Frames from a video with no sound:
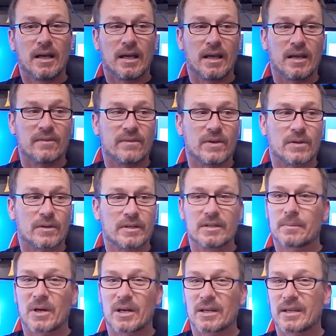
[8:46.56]
if you're in the
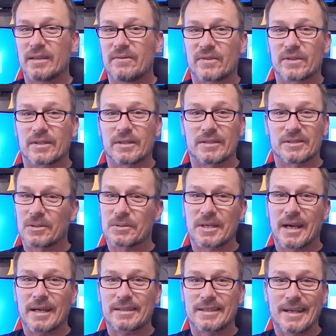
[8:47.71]
market for a
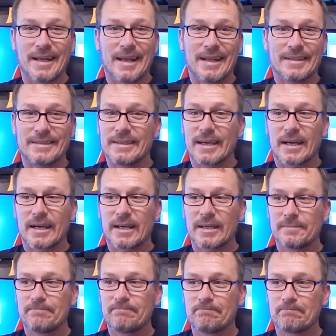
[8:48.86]
Zotac 1080 Ti,
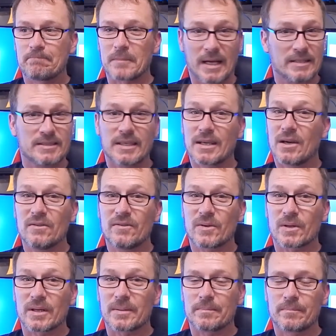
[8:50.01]
I'd say go
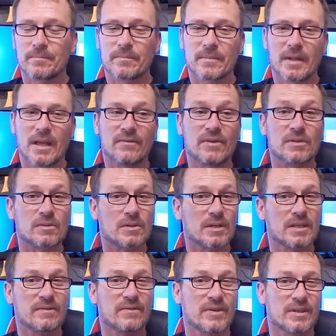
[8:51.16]
for it. If you're
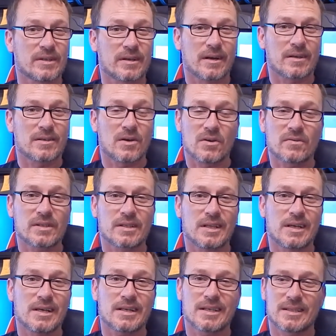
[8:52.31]
looking for a card to
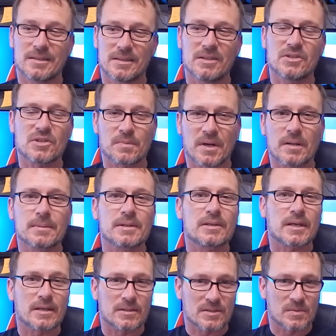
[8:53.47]
overclock, you should probably
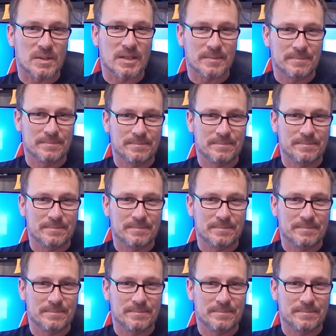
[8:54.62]
look elsewhere.